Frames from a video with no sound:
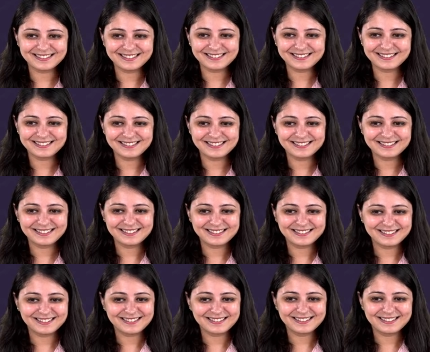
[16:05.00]

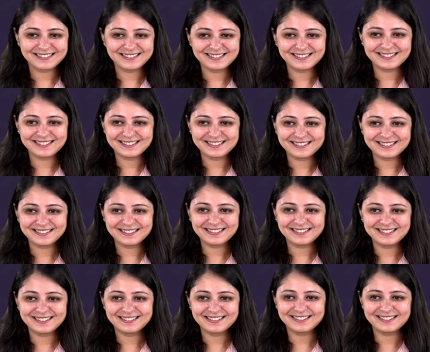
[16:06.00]

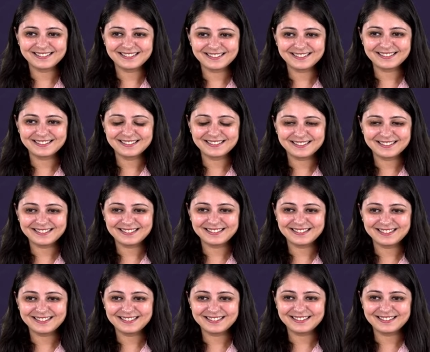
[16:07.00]

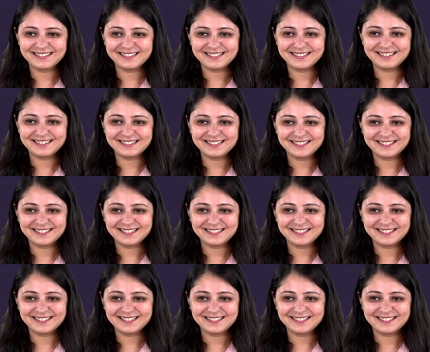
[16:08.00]
(silence)